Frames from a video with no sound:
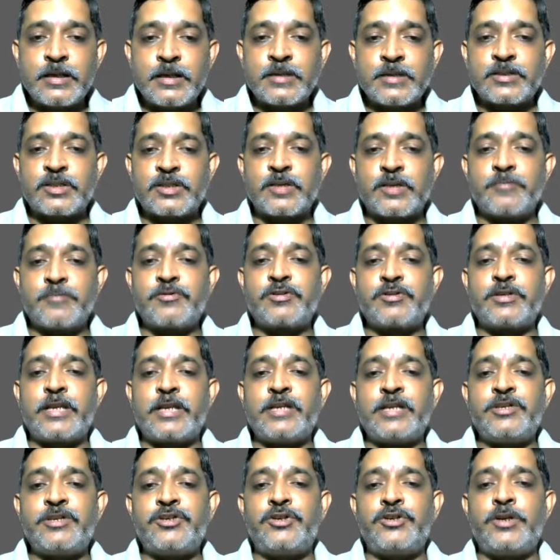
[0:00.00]

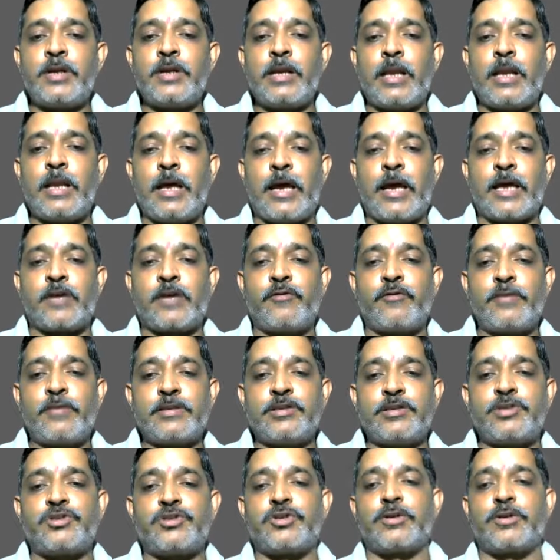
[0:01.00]
substantial
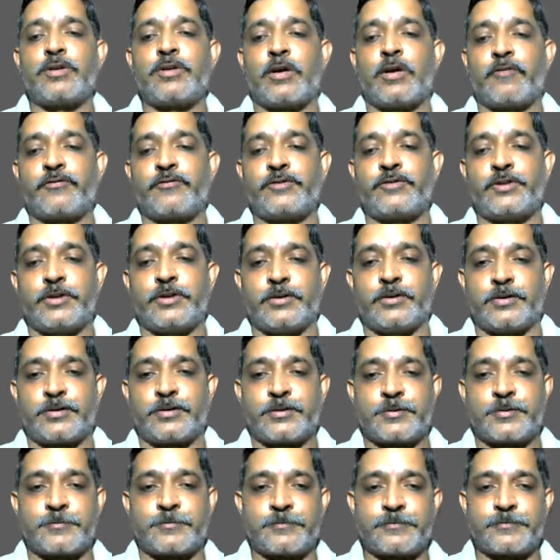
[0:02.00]
acquisition of
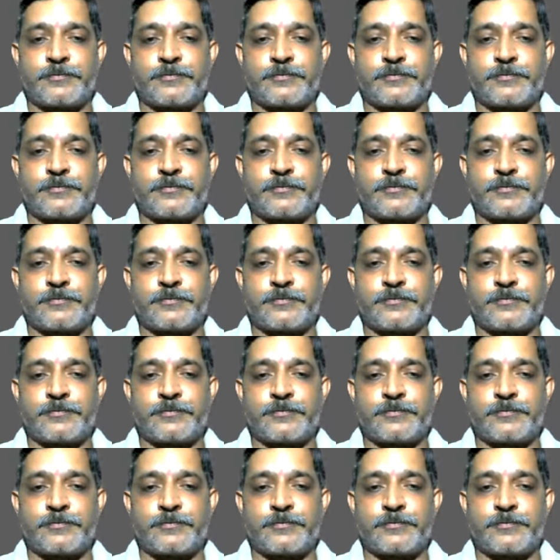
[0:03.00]
shares.